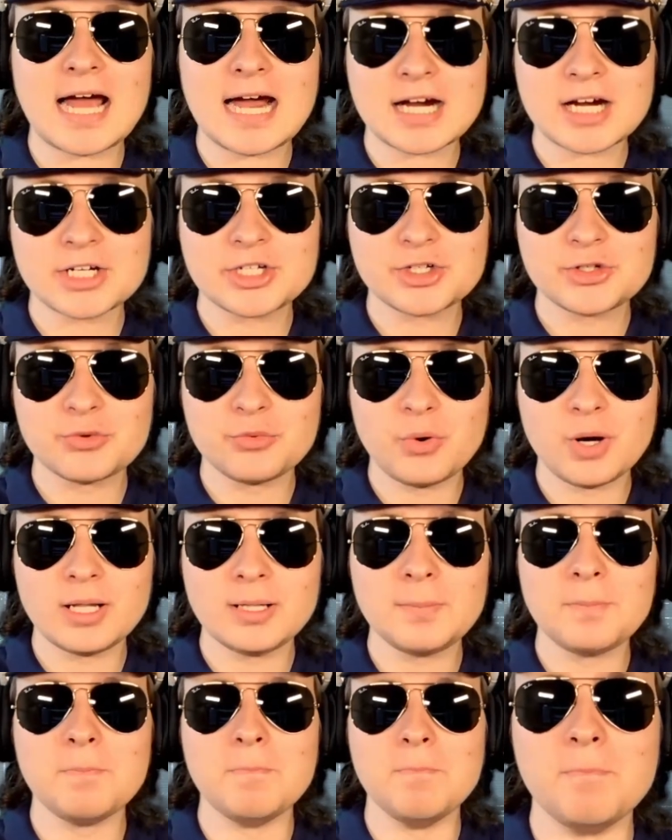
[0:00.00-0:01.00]

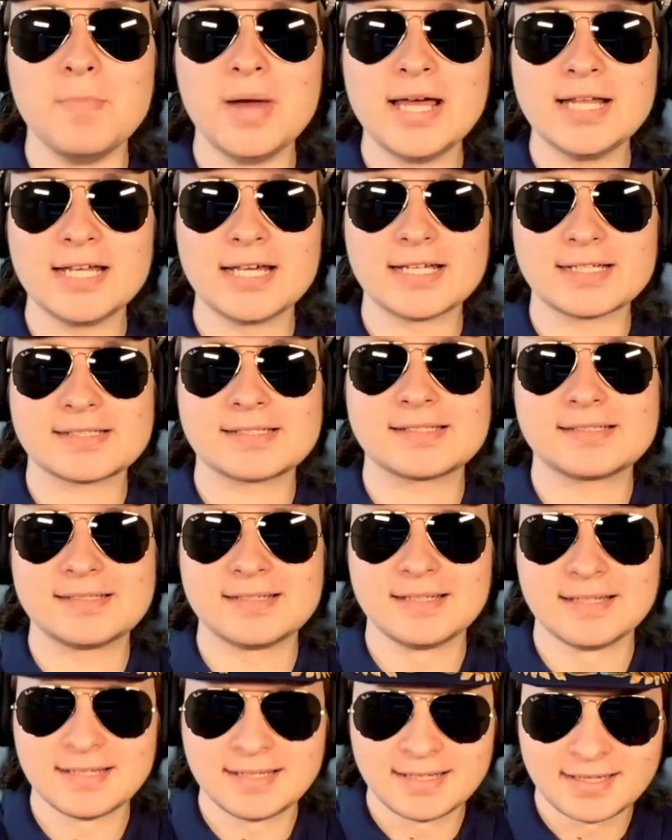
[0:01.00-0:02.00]
actual menace.
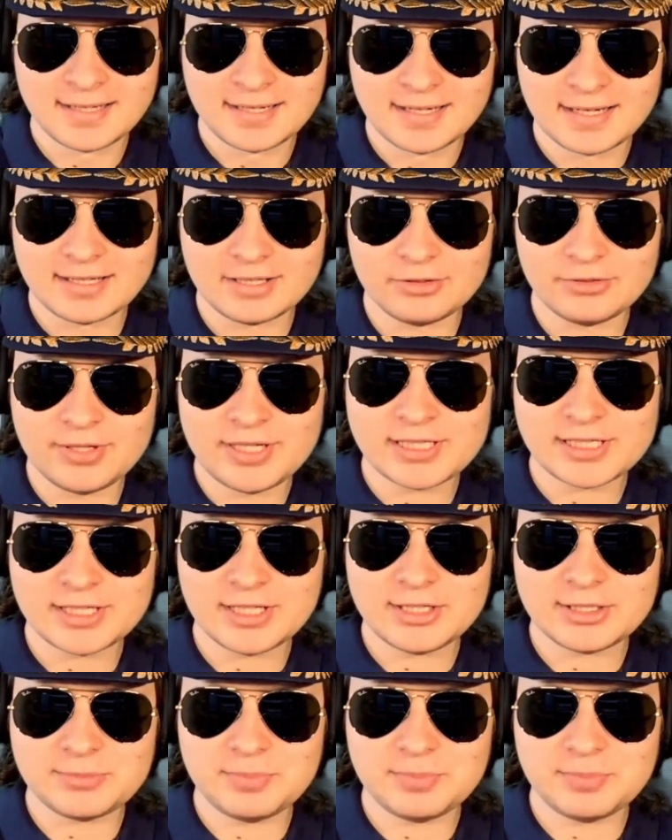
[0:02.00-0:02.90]
And the reason is